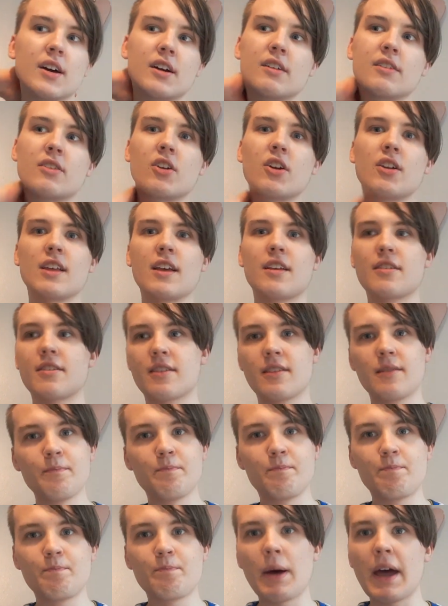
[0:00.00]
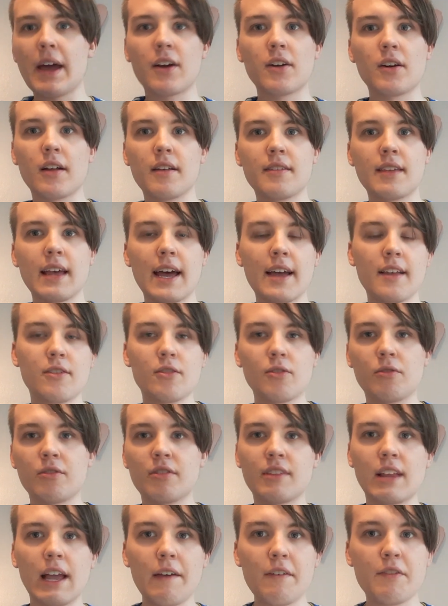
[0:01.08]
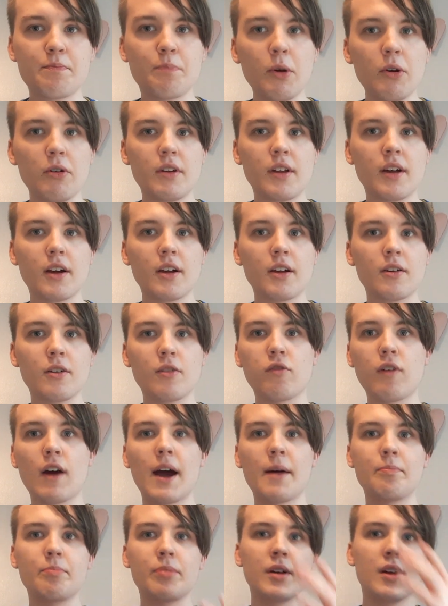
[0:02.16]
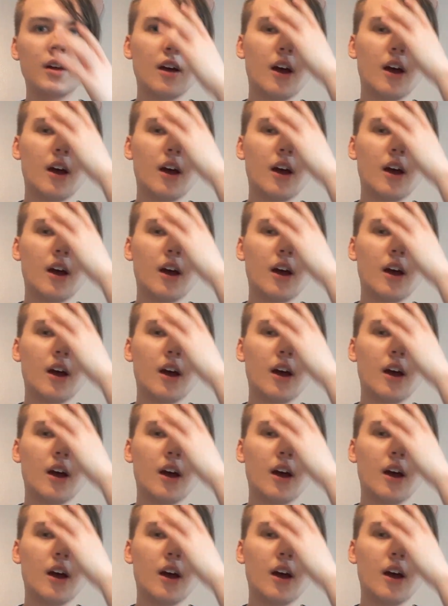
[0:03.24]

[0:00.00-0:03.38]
None of this Pep Clotet or Steve Spooner crap.